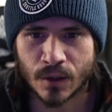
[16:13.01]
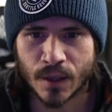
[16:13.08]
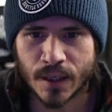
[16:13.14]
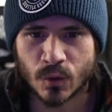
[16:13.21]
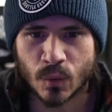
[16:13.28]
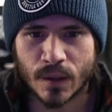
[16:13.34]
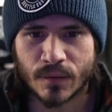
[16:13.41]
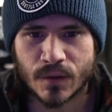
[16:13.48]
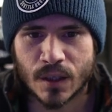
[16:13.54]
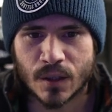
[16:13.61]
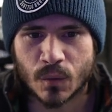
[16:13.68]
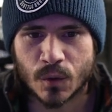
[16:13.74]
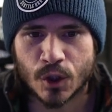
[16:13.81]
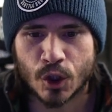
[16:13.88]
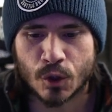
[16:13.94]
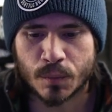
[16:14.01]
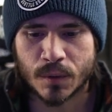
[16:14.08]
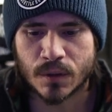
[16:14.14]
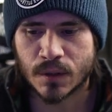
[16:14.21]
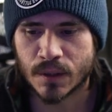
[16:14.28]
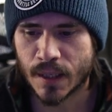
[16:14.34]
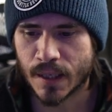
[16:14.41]
Okay, do we have the other one
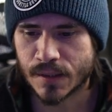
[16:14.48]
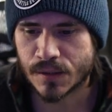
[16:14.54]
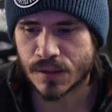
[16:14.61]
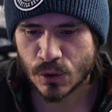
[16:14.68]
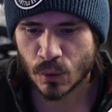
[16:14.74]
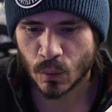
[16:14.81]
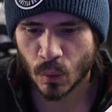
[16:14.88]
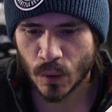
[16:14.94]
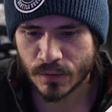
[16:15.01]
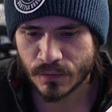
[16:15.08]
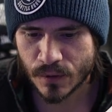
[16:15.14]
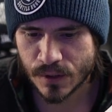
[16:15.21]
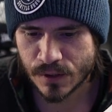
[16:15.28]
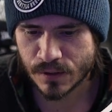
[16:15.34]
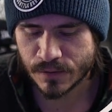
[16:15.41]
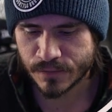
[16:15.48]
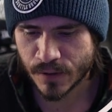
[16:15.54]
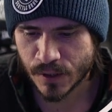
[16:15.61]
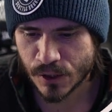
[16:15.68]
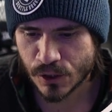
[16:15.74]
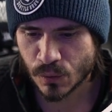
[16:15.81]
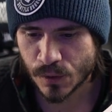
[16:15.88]
open? Yes. So we'll wait for this to
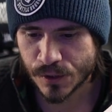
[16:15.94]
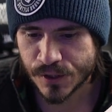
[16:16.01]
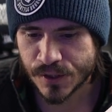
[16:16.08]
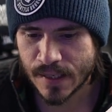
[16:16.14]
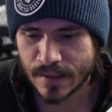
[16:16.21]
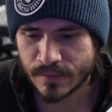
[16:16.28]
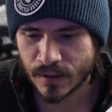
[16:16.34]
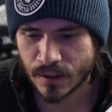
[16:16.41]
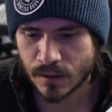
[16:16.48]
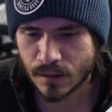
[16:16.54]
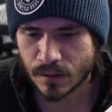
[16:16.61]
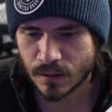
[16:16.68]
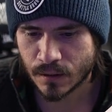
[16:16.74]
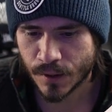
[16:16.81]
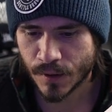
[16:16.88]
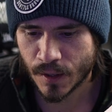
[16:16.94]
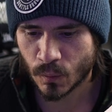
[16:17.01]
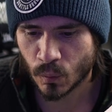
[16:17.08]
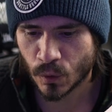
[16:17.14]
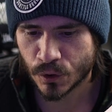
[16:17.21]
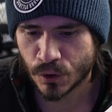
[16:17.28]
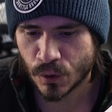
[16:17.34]
finish. We'll save it, and
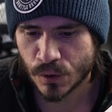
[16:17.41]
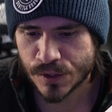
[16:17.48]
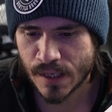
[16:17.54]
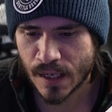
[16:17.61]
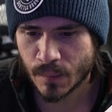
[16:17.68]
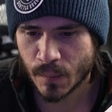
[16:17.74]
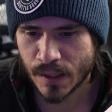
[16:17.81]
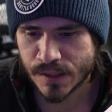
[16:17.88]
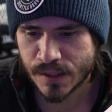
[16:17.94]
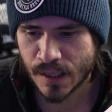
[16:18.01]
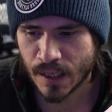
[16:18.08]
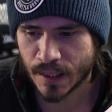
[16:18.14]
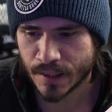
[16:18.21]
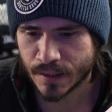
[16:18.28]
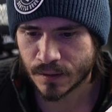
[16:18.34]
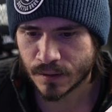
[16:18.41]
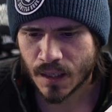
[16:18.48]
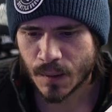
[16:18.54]
then we'll do a side-by-side.